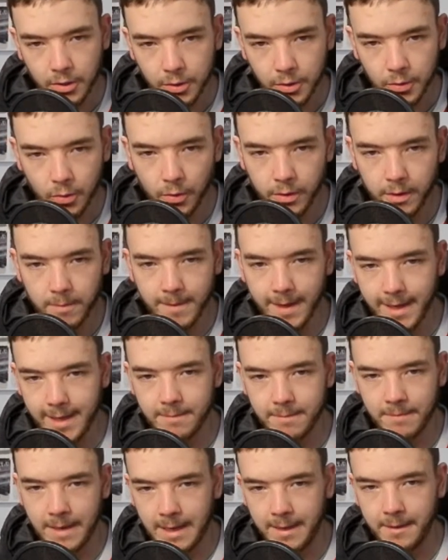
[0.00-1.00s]
you're the
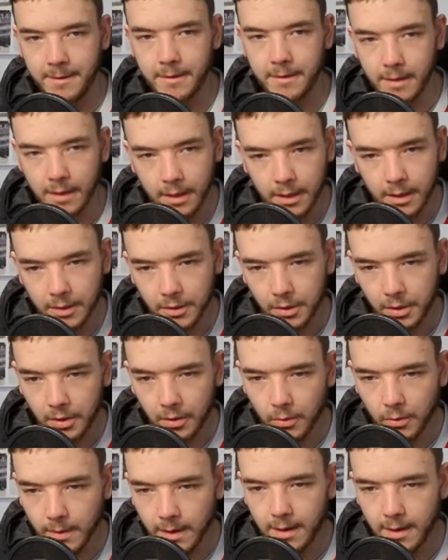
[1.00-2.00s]
main man.
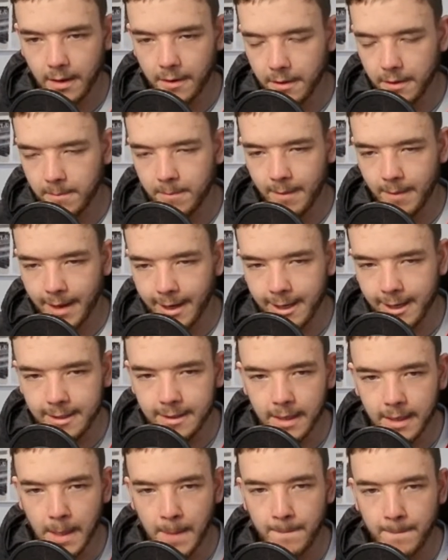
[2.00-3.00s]
You are the
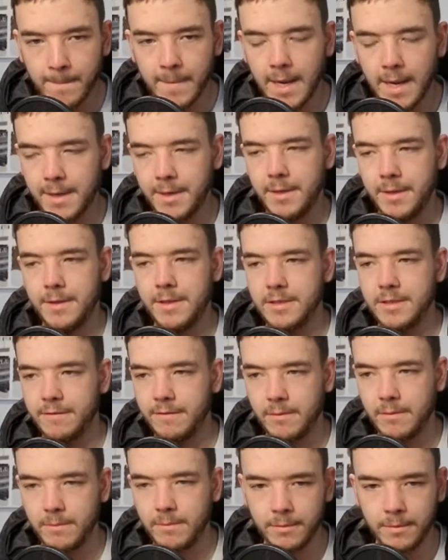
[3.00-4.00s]
main man at this
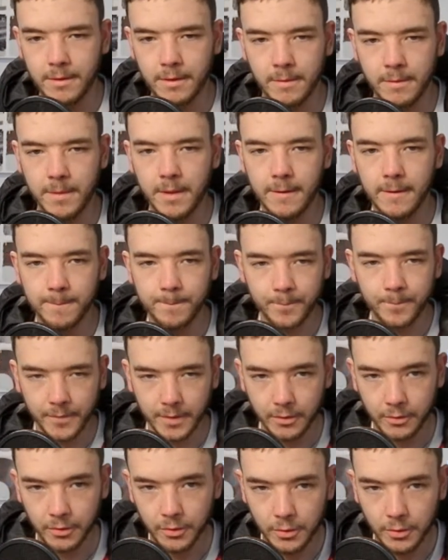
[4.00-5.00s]
football club.
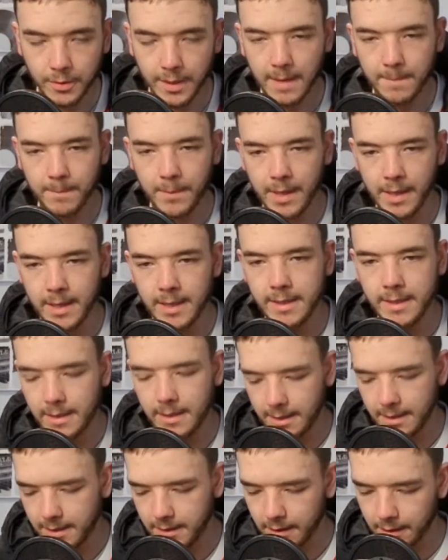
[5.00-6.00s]
You get
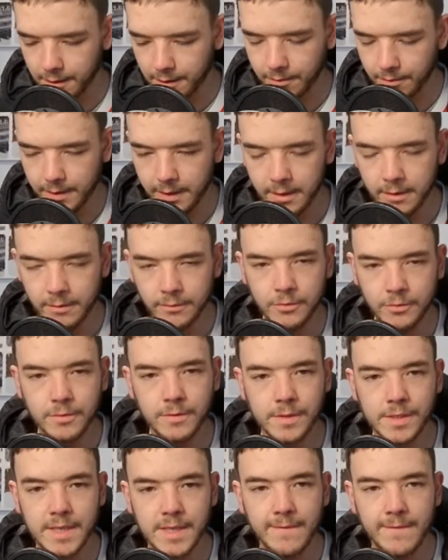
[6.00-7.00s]
paid
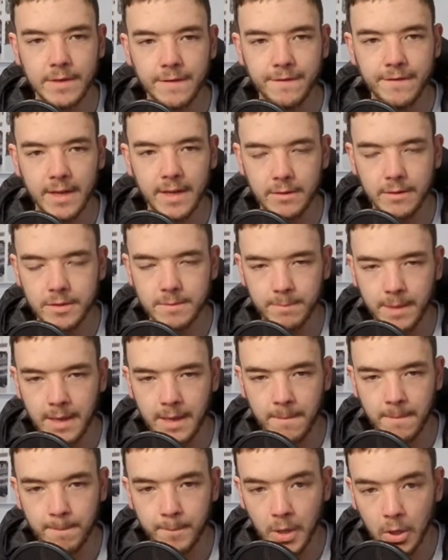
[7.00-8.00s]

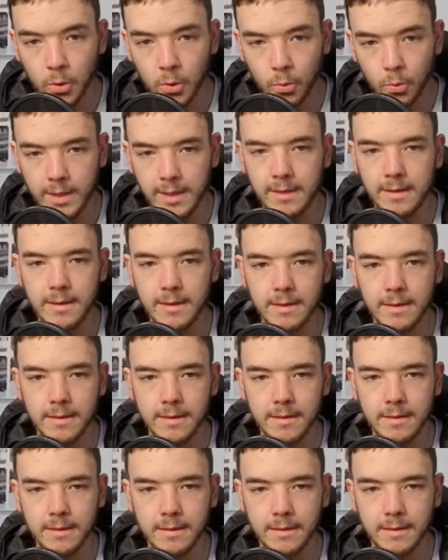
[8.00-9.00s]
£370,000 per week,
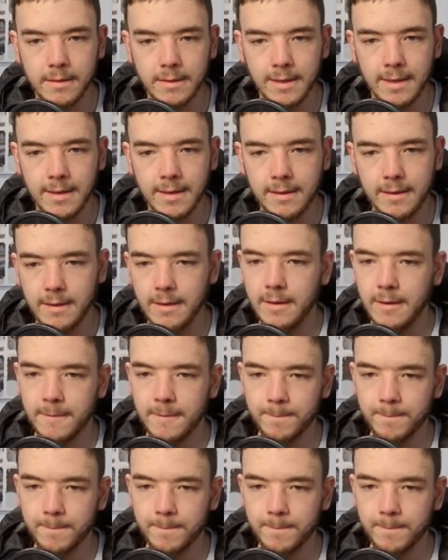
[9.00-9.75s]
yeah?